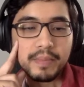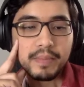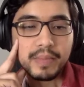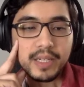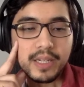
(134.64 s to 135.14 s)

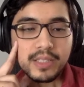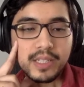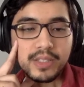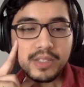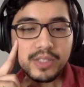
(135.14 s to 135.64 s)
because
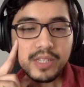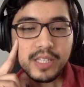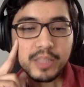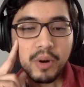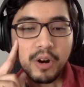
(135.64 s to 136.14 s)

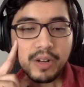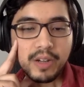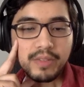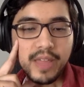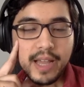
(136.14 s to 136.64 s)
it's part
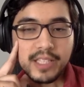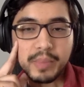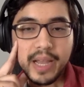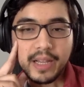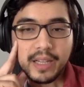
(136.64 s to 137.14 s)
of that
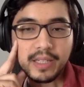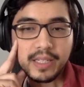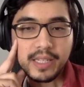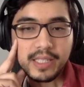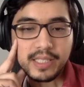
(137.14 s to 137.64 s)
spec
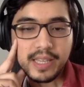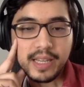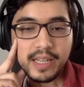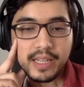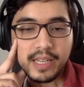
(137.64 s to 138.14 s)
is
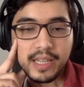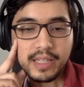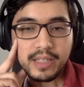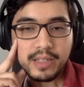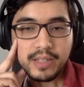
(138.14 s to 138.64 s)
that it
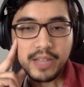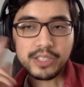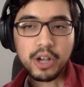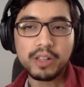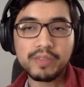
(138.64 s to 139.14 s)
does
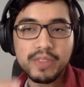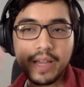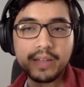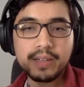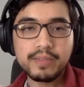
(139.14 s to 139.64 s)
all of
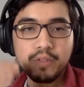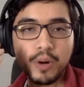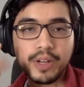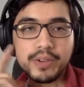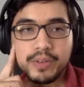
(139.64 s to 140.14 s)
that
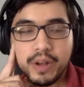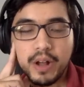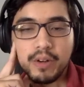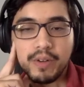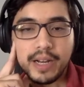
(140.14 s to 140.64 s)
for you
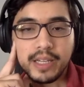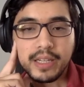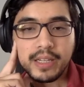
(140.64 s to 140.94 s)
already.